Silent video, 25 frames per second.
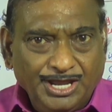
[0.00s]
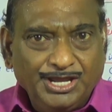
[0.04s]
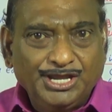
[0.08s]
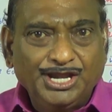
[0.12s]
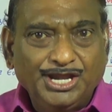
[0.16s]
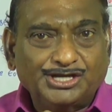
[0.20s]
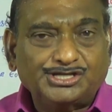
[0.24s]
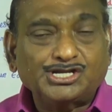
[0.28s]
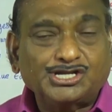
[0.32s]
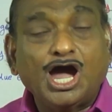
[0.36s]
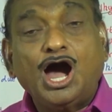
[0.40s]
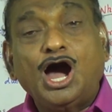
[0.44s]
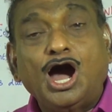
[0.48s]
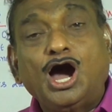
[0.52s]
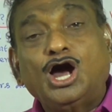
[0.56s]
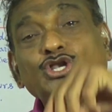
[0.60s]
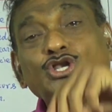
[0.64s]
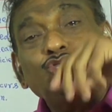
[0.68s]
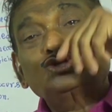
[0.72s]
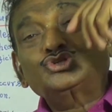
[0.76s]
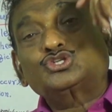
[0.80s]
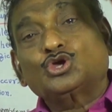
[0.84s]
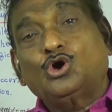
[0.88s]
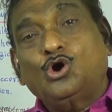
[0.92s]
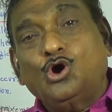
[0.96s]
it
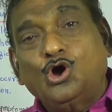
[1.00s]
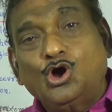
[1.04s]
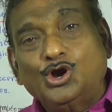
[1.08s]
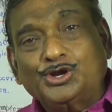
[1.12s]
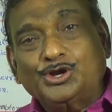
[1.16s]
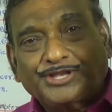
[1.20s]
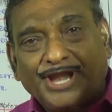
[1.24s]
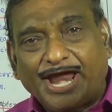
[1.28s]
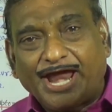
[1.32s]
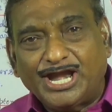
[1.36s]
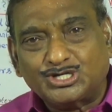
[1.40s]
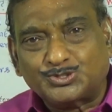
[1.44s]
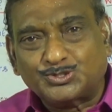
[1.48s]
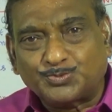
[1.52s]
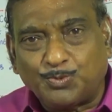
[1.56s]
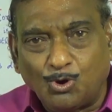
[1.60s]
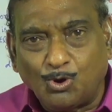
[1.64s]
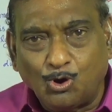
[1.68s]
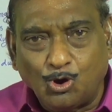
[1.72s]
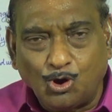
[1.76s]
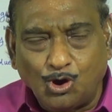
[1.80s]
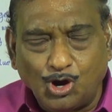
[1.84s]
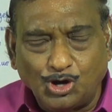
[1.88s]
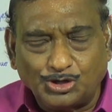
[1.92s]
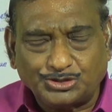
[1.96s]
also
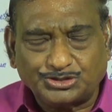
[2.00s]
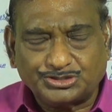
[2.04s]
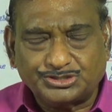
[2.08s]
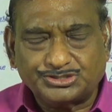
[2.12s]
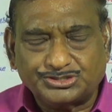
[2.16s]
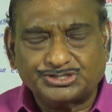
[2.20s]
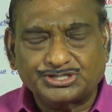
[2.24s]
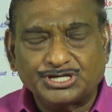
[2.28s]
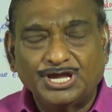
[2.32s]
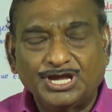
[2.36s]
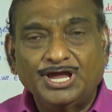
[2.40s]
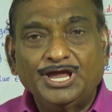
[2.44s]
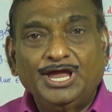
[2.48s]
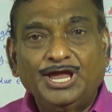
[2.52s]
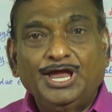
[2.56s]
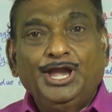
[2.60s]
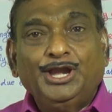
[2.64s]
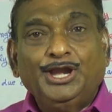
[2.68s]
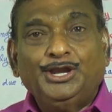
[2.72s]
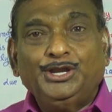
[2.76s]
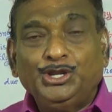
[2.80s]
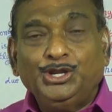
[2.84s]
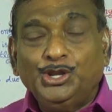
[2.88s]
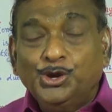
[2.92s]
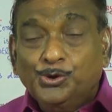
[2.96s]
transports
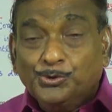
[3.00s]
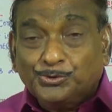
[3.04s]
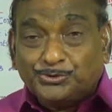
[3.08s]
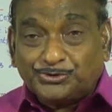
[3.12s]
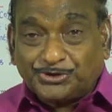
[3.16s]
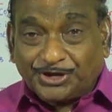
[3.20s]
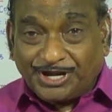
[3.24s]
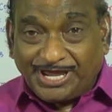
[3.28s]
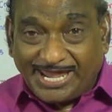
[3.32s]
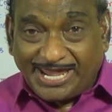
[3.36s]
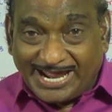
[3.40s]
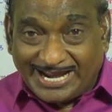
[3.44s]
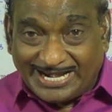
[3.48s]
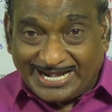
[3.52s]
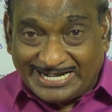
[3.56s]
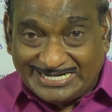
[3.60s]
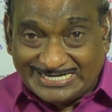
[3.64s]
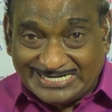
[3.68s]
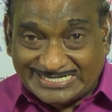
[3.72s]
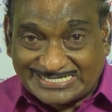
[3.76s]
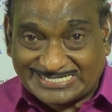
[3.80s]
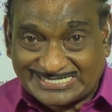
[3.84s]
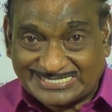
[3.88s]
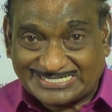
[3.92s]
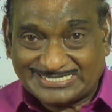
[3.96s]

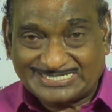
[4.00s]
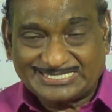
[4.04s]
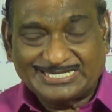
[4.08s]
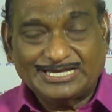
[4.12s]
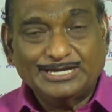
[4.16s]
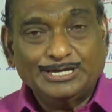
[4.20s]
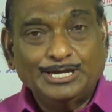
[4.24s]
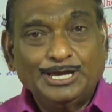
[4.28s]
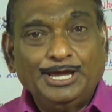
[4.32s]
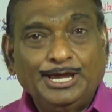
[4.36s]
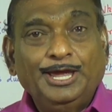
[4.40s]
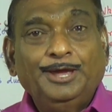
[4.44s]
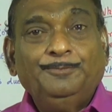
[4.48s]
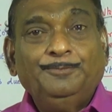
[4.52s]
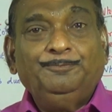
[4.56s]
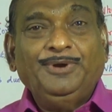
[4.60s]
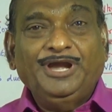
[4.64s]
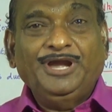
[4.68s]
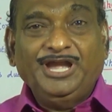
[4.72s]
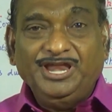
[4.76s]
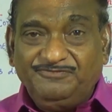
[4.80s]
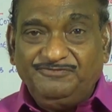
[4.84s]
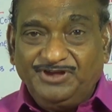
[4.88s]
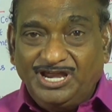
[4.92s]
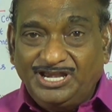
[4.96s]
nutrients
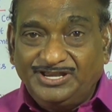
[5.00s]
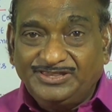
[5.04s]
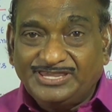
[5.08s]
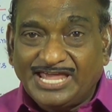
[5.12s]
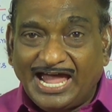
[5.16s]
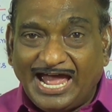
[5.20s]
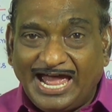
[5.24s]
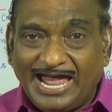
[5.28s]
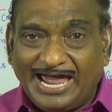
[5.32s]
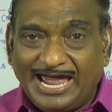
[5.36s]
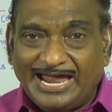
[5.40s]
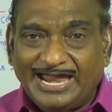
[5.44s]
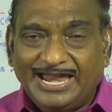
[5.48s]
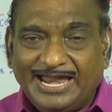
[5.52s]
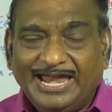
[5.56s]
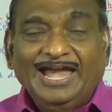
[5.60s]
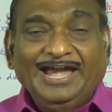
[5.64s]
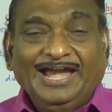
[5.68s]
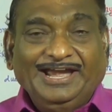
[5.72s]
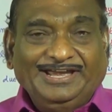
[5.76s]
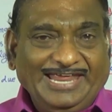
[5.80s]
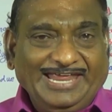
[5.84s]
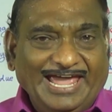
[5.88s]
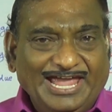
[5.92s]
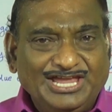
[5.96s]
between the
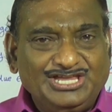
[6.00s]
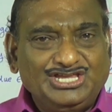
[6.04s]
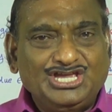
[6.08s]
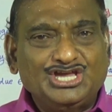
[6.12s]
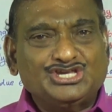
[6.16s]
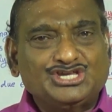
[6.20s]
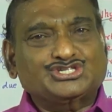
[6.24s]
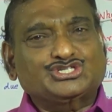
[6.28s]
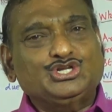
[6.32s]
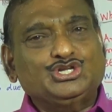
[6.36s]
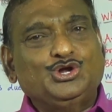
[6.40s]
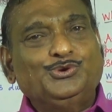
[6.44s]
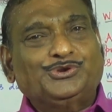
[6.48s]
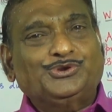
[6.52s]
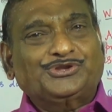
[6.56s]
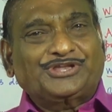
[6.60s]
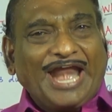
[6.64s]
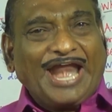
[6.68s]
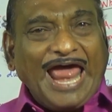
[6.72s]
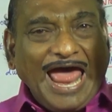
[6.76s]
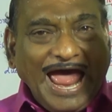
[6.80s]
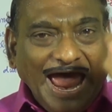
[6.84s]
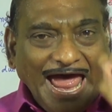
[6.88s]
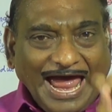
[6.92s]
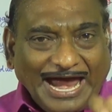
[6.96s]
digestive
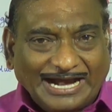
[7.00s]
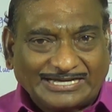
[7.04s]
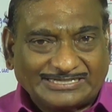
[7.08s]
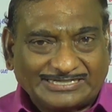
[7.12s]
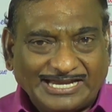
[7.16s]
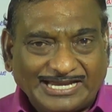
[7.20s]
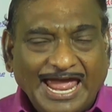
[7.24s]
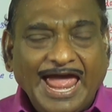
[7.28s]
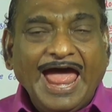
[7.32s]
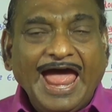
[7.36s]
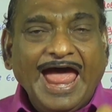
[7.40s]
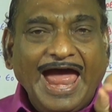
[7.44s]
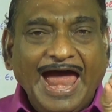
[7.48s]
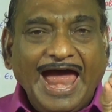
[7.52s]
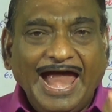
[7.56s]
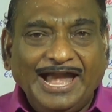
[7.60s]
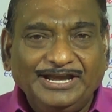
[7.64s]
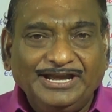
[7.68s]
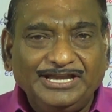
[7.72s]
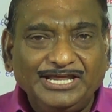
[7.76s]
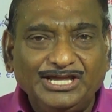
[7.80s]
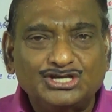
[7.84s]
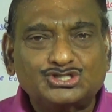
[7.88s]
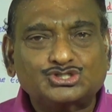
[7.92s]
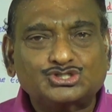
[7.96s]
tract and the